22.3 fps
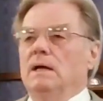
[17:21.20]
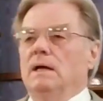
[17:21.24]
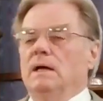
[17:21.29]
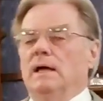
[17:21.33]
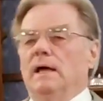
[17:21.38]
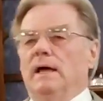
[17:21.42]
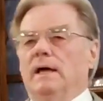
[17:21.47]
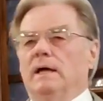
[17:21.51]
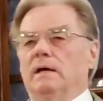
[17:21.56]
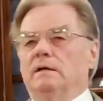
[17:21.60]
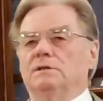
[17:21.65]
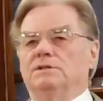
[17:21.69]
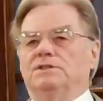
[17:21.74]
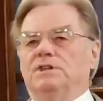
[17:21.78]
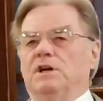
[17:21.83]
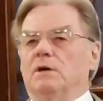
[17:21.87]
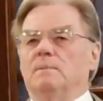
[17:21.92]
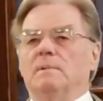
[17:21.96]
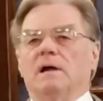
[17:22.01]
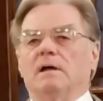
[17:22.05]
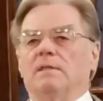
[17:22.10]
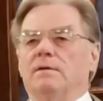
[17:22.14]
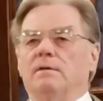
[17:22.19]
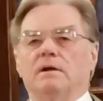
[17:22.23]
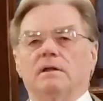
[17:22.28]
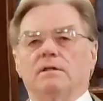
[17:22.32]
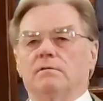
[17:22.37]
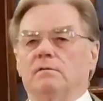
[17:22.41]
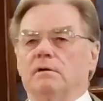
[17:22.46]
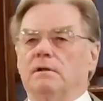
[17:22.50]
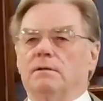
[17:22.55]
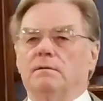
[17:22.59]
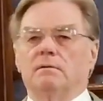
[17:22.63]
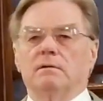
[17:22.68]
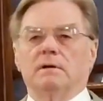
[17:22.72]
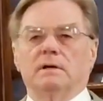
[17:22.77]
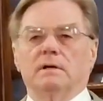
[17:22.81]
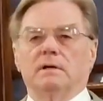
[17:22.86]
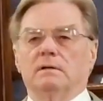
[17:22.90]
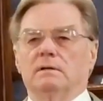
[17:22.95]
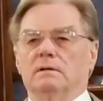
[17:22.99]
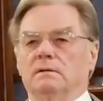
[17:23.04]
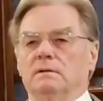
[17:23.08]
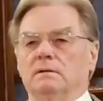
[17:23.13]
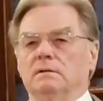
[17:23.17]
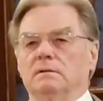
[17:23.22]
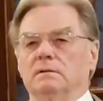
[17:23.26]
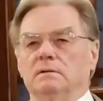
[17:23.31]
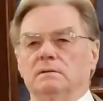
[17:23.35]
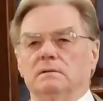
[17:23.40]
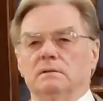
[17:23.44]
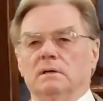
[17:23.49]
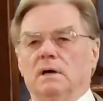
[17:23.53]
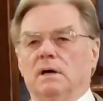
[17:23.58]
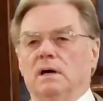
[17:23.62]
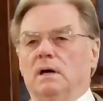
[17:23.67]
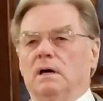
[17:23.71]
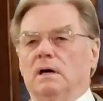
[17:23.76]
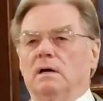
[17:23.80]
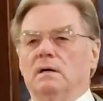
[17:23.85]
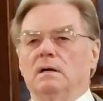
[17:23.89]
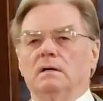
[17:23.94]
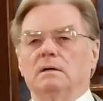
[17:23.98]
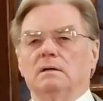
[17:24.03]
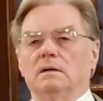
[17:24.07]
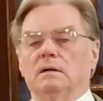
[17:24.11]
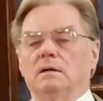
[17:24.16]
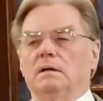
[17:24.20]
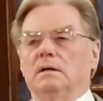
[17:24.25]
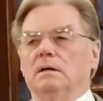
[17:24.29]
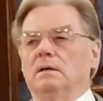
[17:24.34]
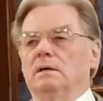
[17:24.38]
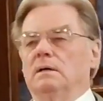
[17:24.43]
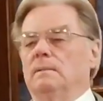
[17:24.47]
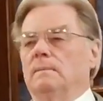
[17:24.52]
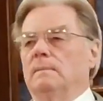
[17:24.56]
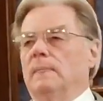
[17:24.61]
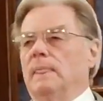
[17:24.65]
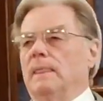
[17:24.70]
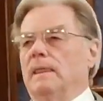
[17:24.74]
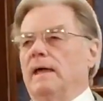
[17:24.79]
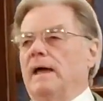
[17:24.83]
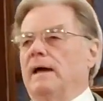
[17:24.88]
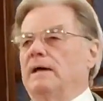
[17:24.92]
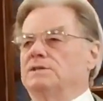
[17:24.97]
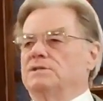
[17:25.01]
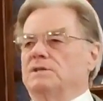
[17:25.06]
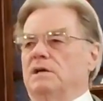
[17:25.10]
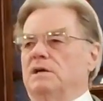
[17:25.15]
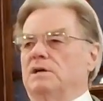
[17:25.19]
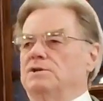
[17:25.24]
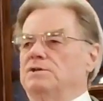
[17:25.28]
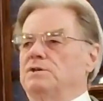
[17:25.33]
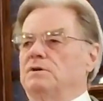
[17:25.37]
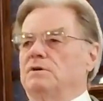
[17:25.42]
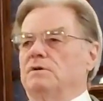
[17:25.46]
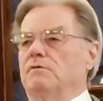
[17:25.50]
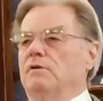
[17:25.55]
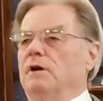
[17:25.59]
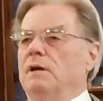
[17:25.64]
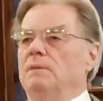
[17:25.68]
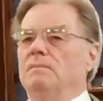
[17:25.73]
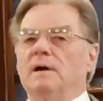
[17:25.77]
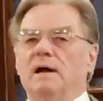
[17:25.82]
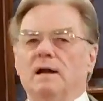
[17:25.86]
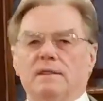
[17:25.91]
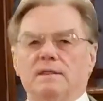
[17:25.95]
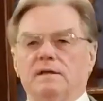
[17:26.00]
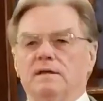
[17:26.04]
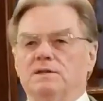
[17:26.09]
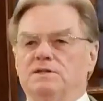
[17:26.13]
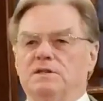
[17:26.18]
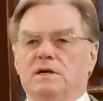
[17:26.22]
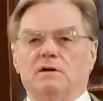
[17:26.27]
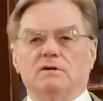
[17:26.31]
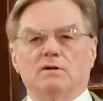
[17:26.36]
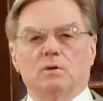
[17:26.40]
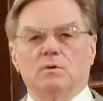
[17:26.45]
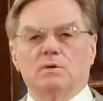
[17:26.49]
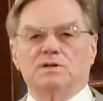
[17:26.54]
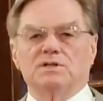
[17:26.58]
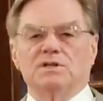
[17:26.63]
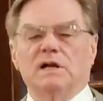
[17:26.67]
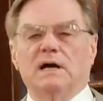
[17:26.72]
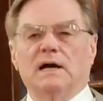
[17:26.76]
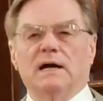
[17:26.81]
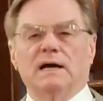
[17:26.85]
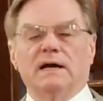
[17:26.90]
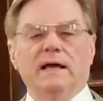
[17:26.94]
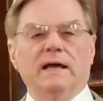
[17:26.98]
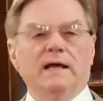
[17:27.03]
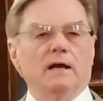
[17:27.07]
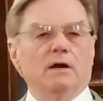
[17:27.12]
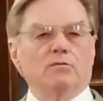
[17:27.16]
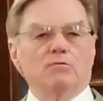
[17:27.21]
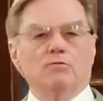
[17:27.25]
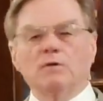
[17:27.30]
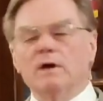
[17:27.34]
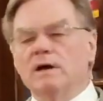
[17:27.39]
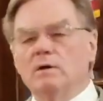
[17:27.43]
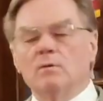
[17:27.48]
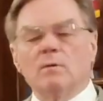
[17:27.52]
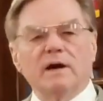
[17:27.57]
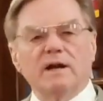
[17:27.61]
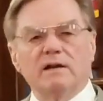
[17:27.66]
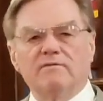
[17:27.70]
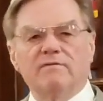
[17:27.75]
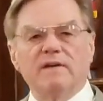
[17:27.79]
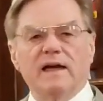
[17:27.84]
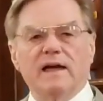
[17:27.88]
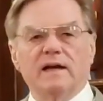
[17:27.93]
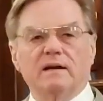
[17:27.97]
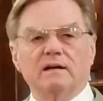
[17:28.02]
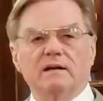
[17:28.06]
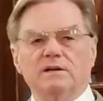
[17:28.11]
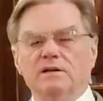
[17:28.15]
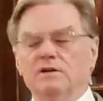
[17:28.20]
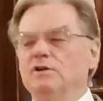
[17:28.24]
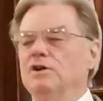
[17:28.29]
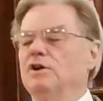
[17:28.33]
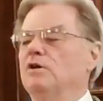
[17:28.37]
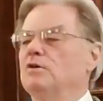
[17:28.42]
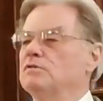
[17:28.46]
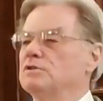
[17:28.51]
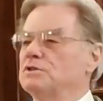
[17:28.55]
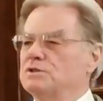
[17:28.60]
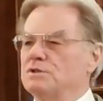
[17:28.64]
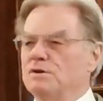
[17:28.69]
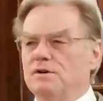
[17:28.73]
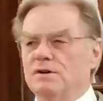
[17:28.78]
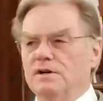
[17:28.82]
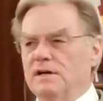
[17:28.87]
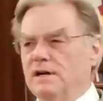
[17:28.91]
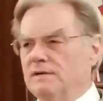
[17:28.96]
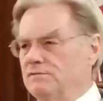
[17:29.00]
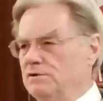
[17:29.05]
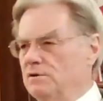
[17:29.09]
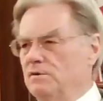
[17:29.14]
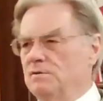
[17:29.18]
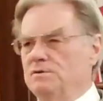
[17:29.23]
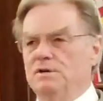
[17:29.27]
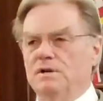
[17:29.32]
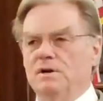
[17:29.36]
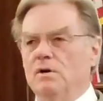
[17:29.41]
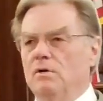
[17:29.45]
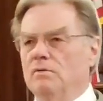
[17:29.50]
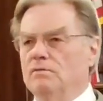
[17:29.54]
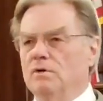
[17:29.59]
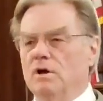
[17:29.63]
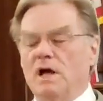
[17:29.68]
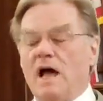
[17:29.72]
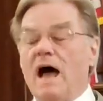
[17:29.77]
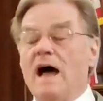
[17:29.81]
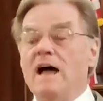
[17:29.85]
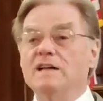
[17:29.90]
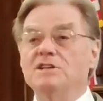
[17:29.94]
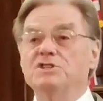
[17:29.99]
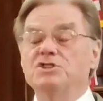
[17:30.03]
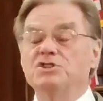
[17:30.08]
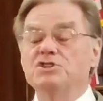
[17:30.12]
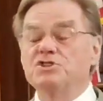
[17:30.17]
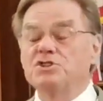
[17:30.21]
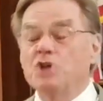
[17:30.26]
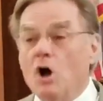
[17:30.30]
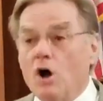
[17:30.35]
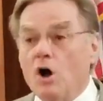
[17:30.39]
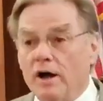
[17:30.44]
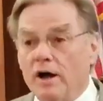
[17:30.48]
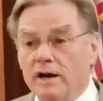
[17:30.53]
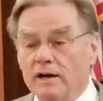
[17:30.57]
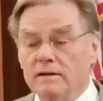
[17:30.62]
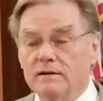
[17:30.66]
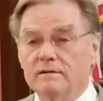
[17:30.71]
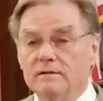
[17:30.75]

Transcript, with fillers: and Jeremiah 33 3 uh, Ask and I'll show you great and mighty things I'll know it's not. And a red and white van. You know the story, I've told you it over. I saw it.